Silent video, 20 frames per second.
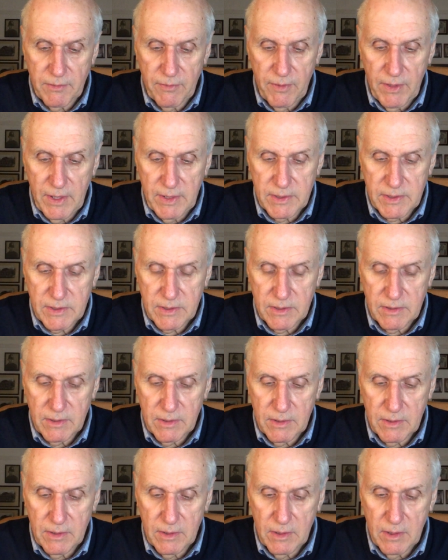to face.
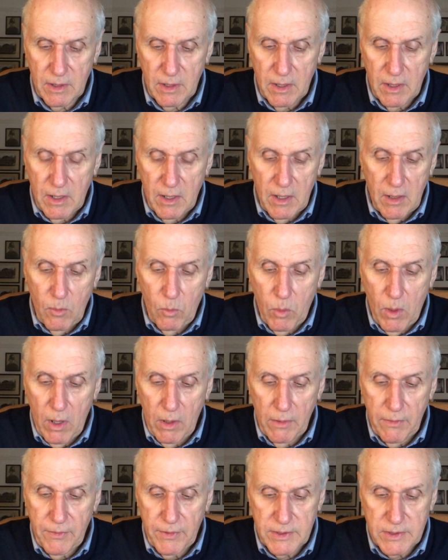
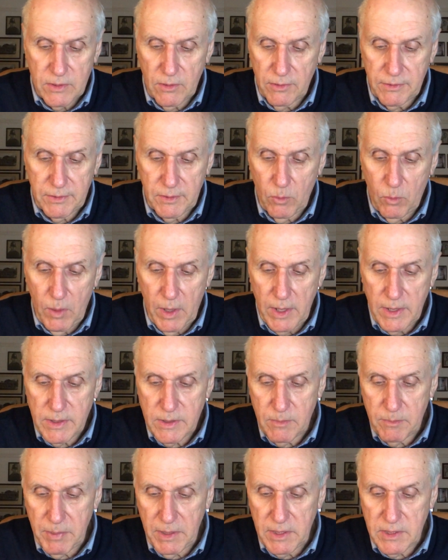Wealth is not the way
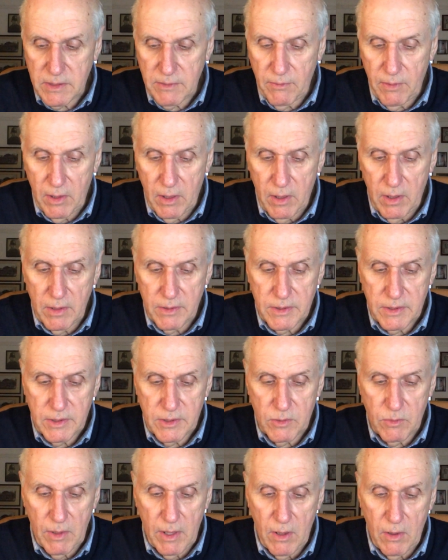to peace of heart,
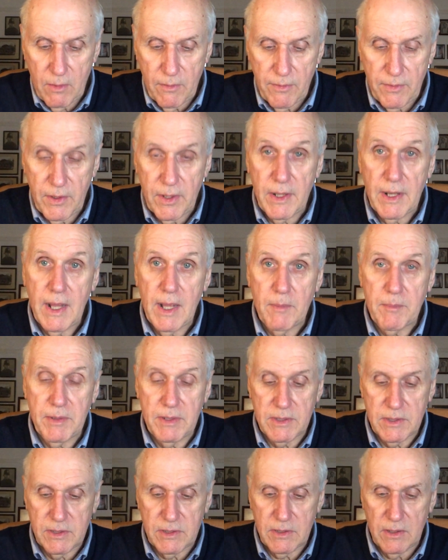to a healthy and happy
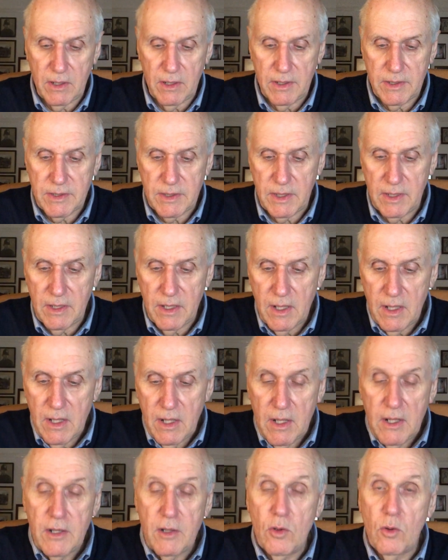society,
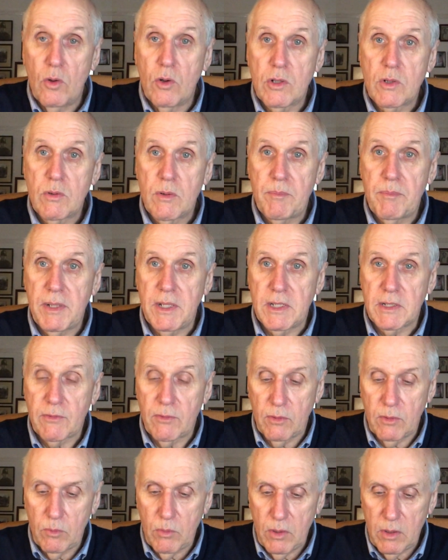nor to a
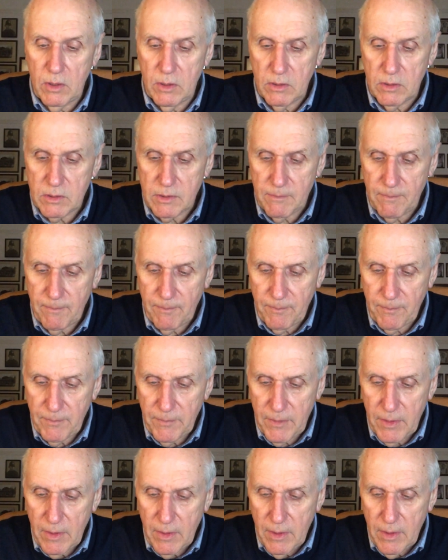peaceful world.
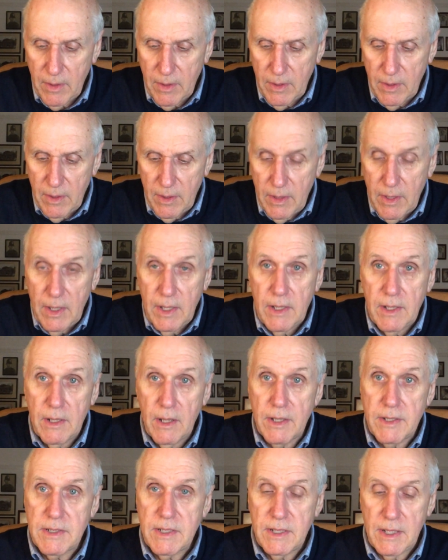In
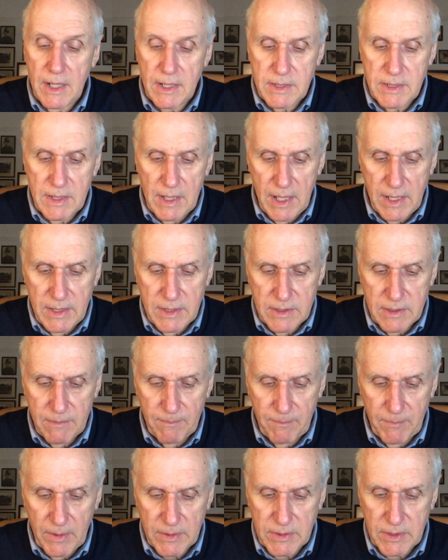1988,
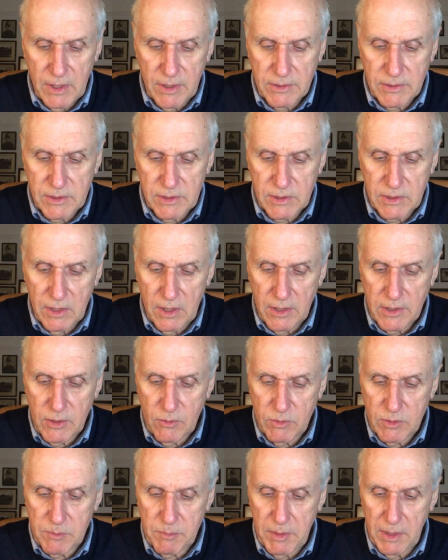as our society
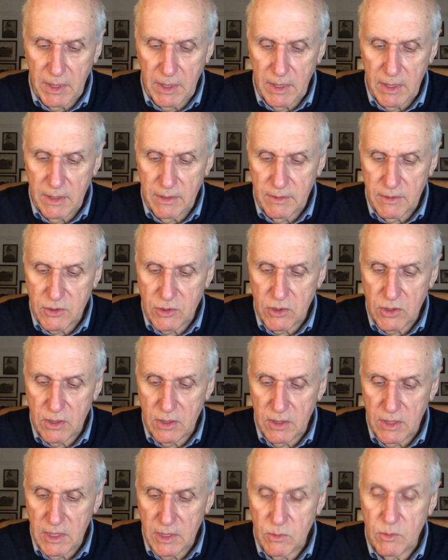was beginning the
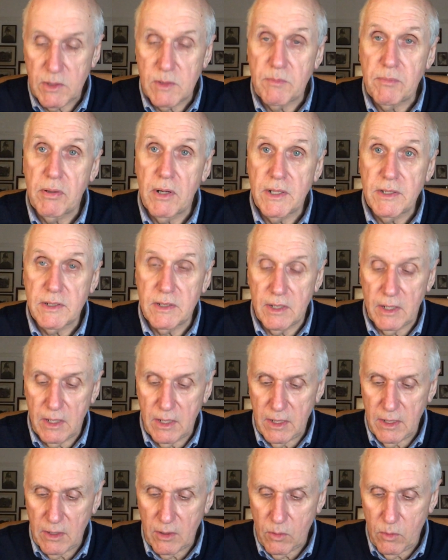journey to its present
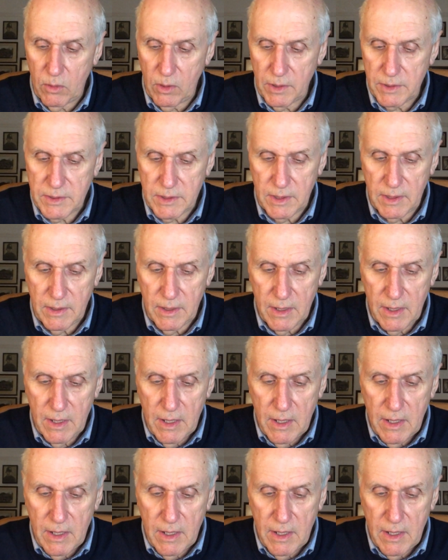inequality,